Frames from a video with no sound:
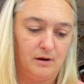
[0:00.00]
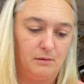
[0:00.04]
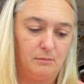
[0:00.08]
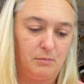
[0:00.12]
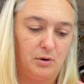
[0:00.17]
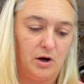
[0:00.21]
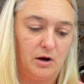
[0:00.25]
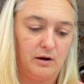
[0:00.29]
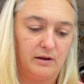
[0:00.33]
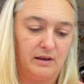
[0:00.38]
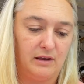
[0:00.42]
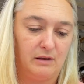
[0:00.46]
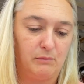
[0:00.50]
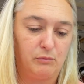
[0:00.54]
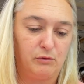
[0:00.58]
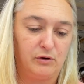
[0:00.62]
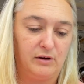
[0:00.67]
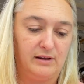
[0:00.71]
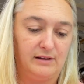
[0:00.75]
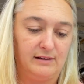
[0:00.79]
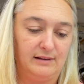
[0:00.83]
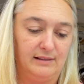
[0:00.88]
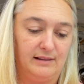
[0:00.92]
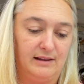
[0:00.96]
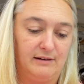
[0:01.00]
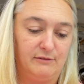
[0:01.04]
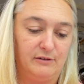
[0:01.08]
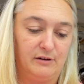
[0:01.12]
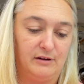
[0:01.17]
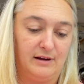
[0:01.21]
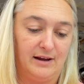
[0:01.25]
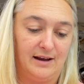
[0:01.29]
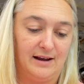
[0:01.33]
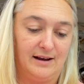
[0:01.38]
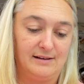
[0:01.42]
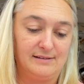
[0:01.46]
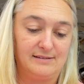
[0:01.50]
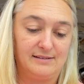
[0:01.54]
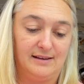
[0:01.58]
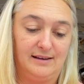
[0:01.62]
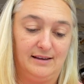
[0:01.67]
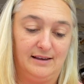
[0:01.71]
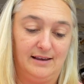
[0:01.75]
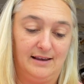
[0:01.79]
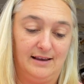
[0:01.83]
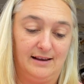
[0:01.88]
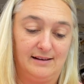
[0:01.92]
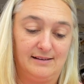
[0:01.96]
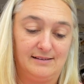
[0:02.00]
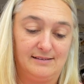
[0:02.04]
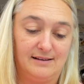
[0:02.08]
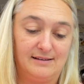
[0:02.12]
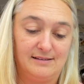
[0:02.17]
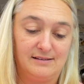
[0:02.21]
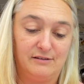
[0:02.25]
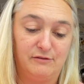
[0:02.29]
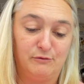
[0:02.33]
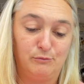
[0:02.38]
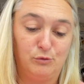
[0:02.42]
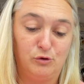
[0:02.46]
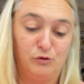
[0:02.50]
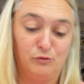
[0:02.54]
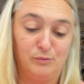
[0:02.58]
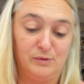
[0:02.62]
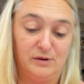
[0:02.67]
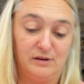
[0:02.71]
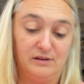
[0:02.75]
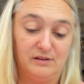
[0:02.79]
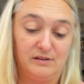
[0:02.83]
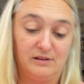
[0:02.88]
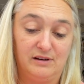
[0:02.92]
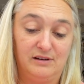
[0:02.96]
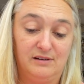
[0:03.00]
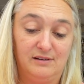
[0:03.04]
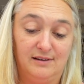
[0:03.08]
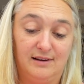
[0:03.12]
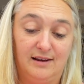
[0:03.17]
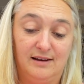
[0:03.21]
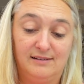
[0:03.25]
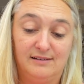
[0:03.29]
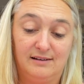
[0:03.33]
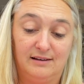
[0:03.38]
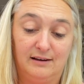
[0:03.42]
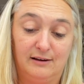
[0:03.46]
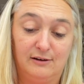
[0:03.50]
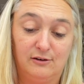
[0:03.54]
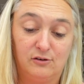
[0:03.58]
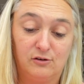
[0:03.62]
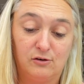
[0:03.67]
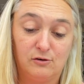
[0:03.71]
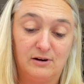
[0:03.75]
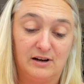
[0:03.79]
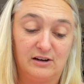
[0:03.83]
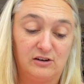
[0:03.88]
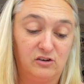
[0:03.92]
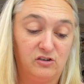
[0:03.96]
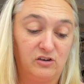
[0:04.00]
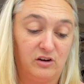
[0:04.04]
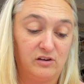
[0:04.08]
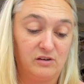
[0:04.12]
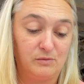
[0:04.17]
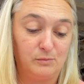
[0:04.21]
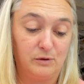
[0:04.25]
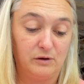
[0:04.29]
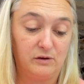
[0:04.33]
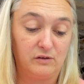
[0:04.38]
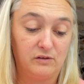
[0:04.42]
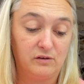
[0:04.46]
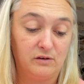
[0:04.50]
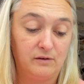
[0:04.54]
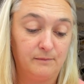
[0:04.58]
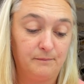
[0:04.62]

Parking brake lever has excessive movement, indicating incorrect adjustment.